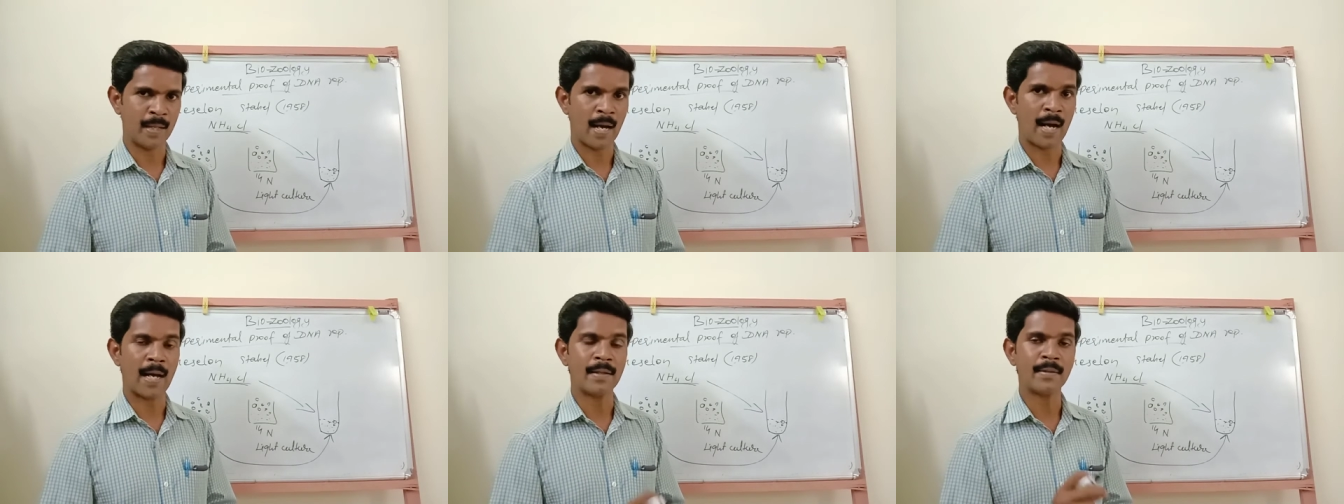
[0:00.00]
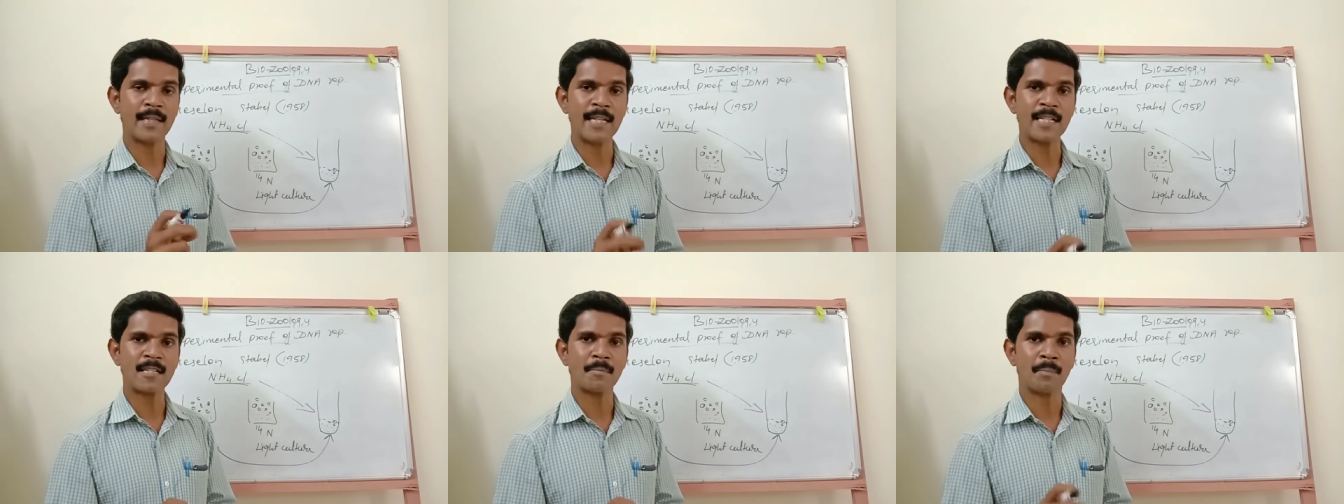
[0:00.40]
And
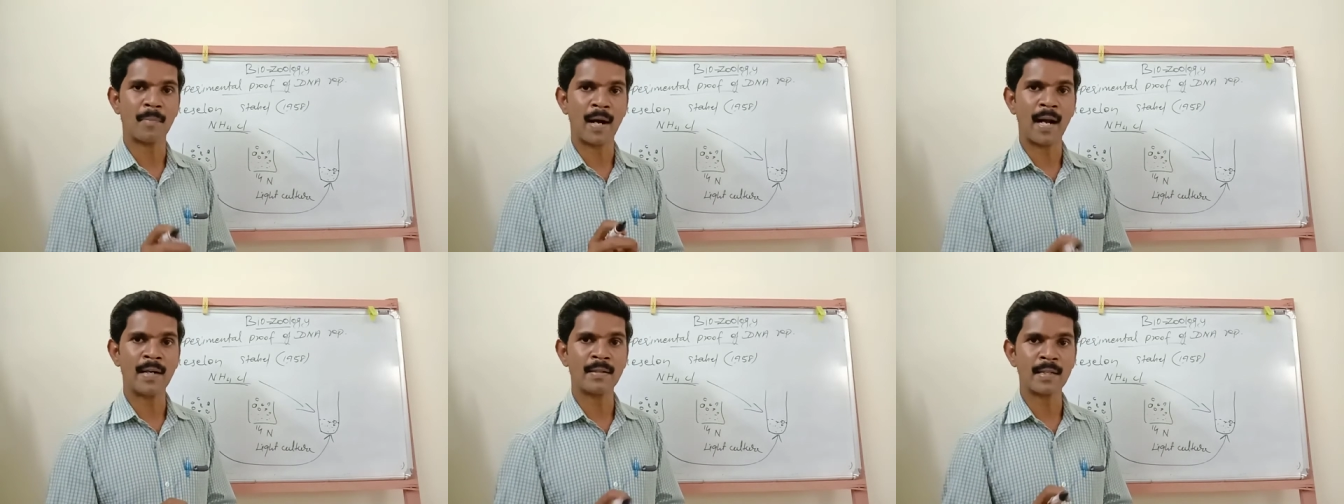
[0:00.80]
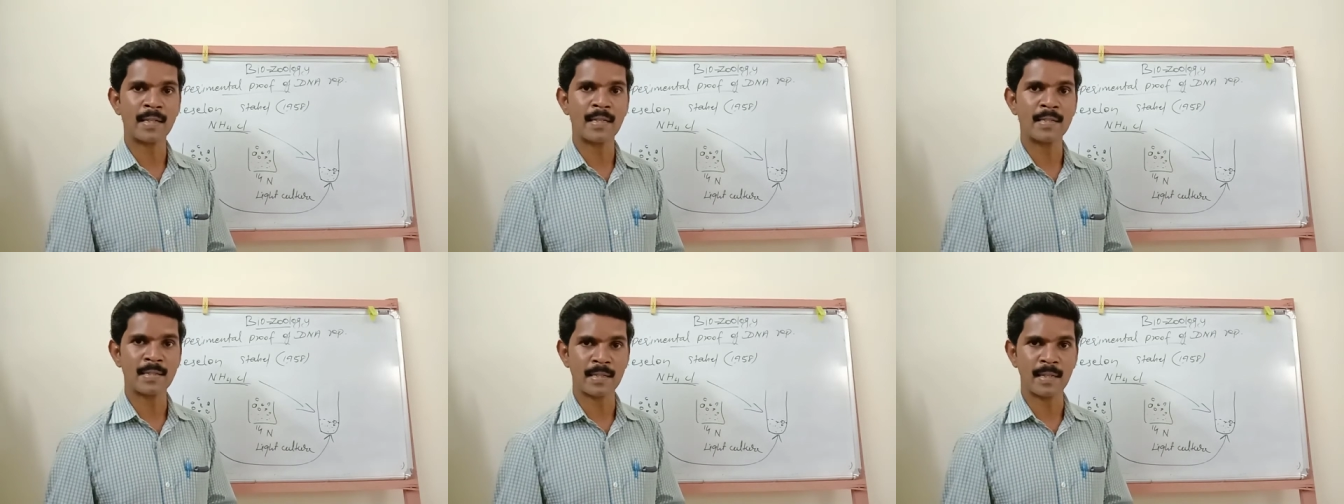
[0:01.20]
this
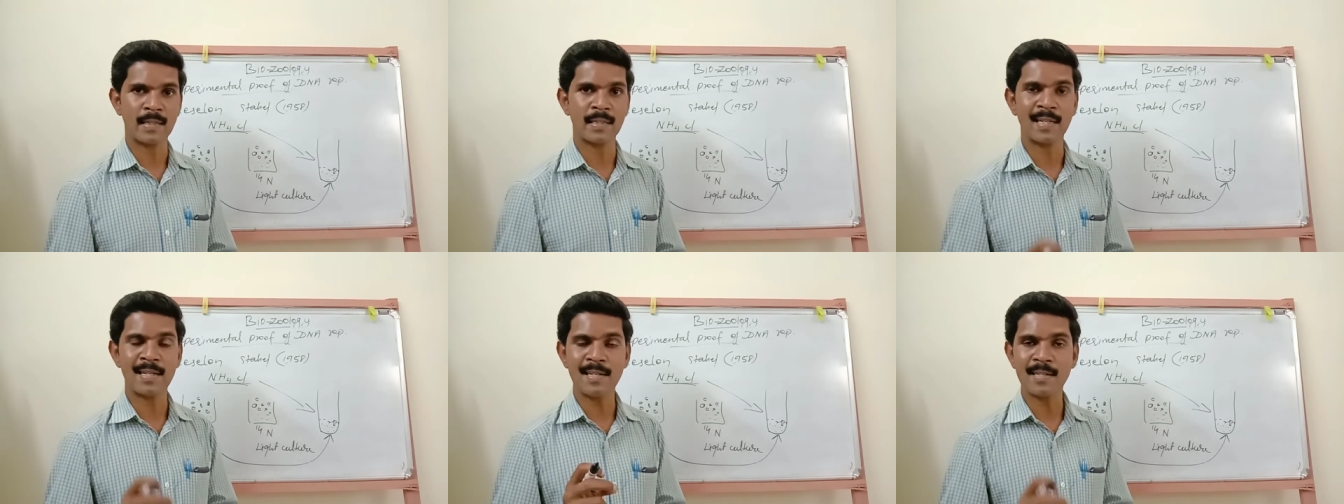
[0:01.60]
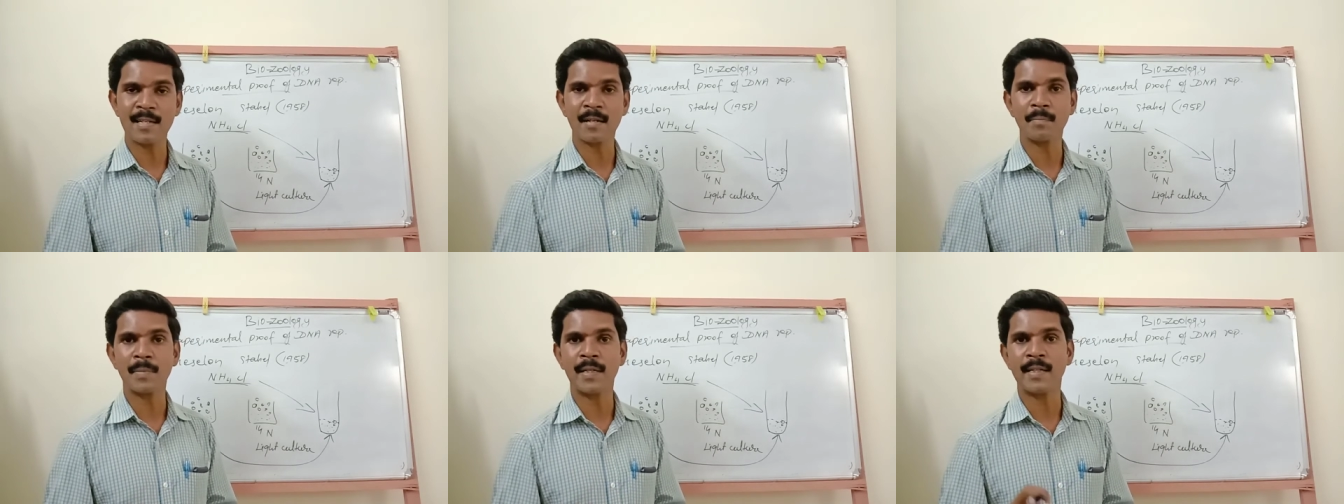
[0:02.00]
band is in
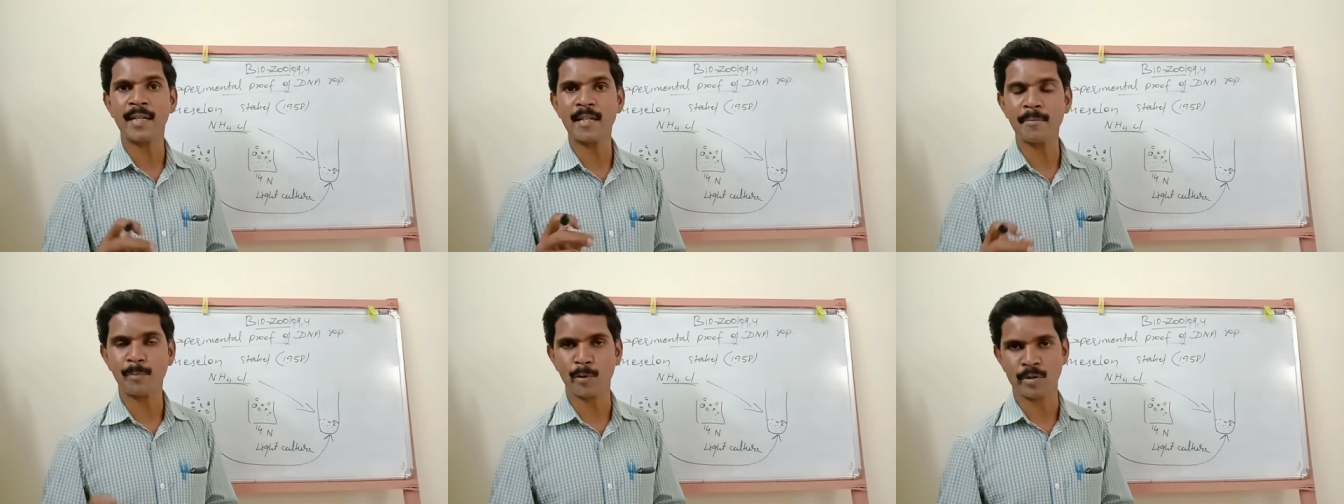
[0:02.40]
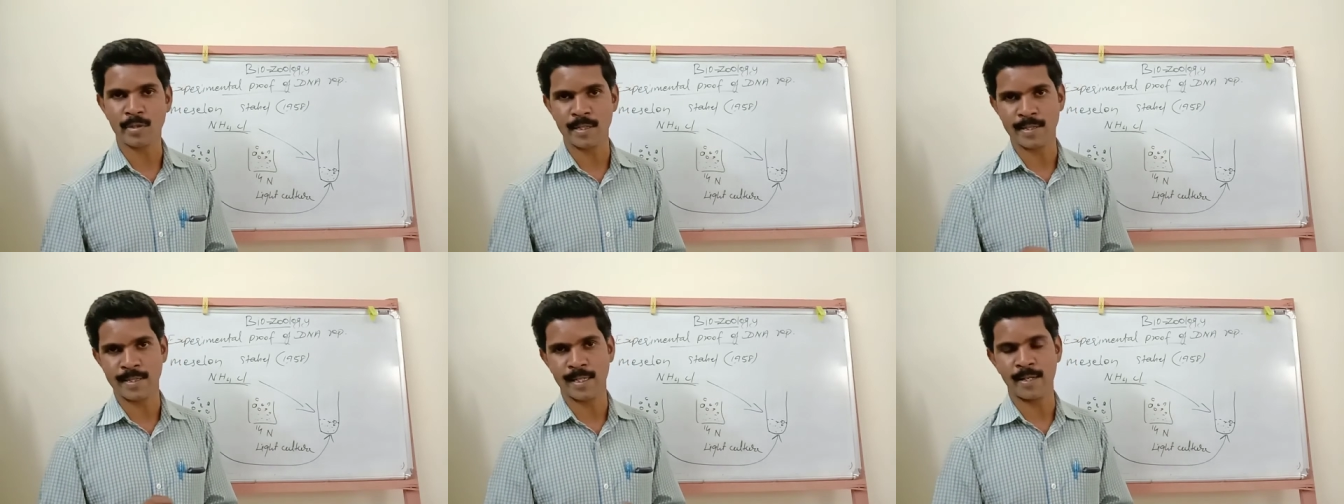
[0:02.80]
intermediate
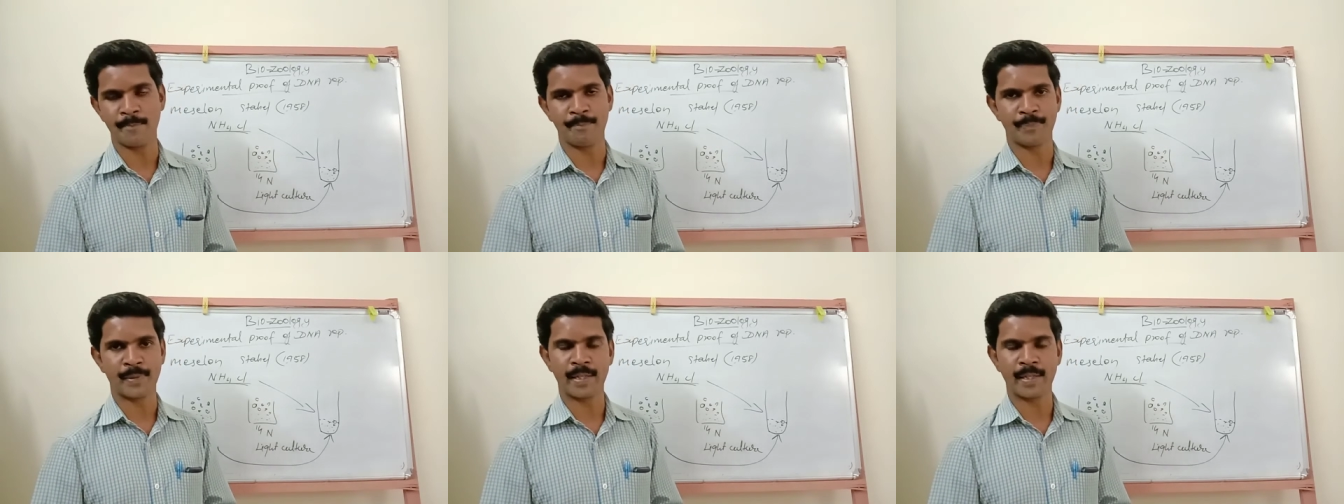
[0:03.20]
position.